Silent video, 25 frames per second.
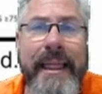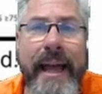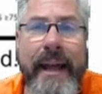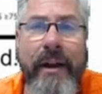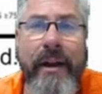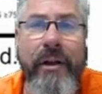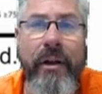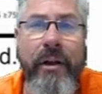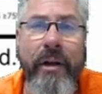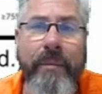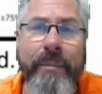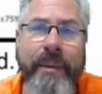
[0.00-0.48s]
that
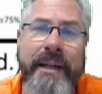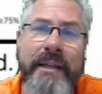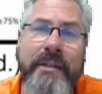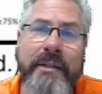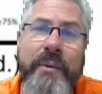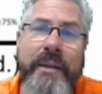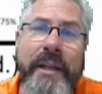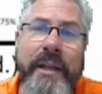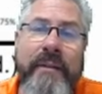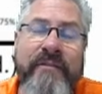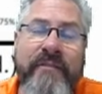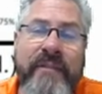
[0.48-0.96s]
at all, because
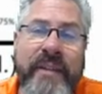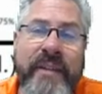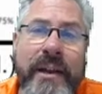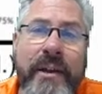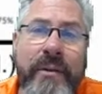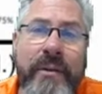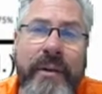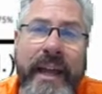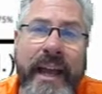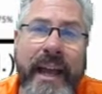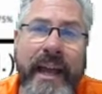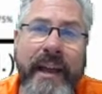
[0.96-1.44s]
when they
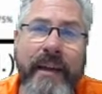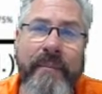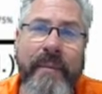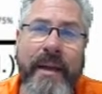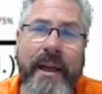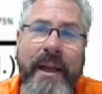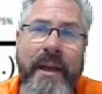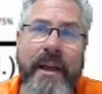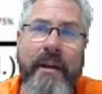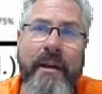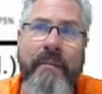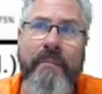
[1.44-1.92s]
video game,
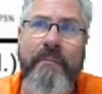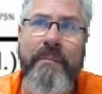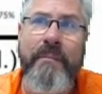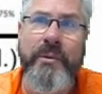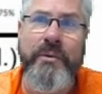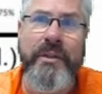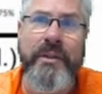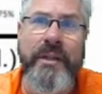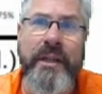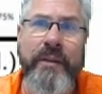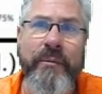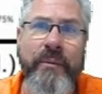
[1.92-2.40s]

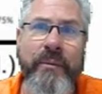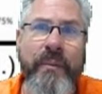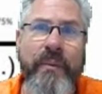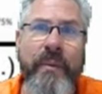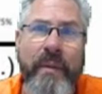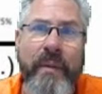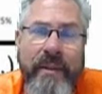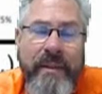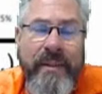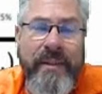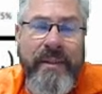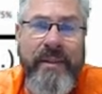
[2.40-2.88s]
mostly
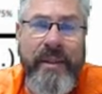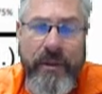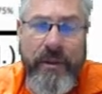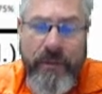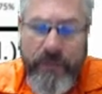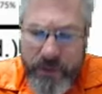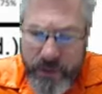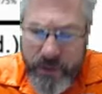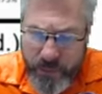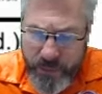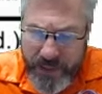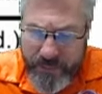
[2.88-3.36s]
they're
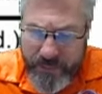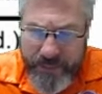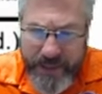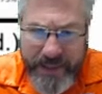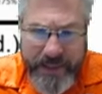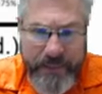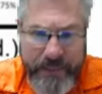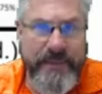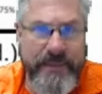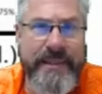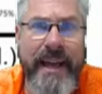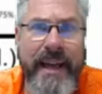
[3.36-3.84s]
doing it
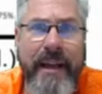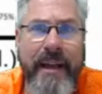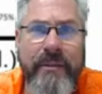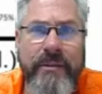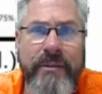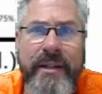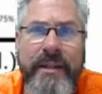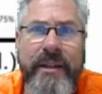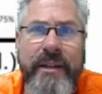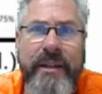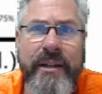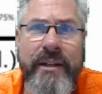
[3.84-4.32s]
by
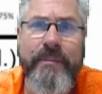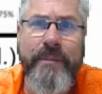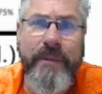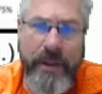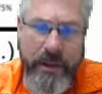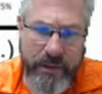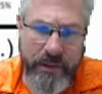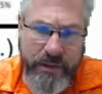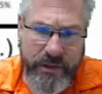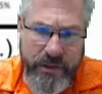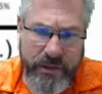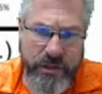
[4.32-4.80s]
themselves, and
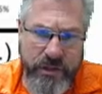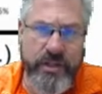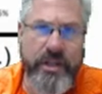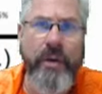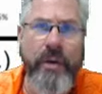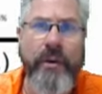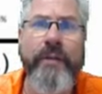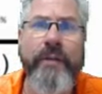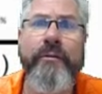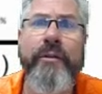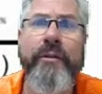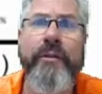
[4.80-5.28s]
they're just
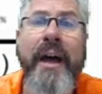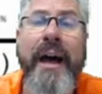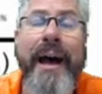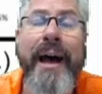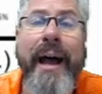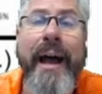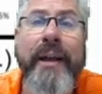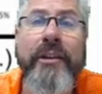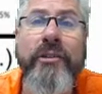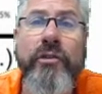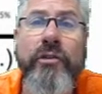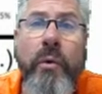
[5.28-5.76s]
going for the
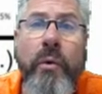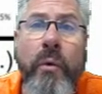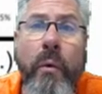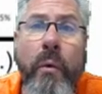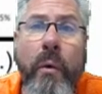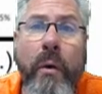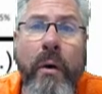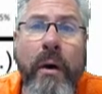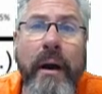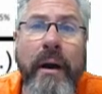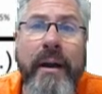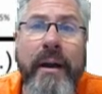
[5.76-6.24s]
high
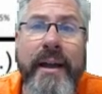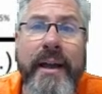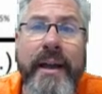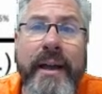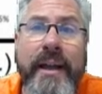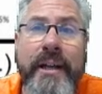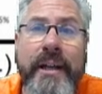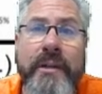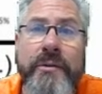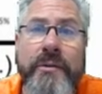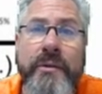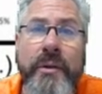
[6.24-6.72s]
score.
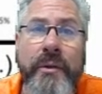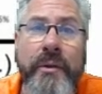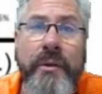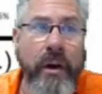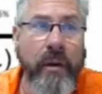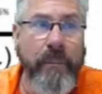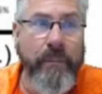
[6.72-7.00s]
So they're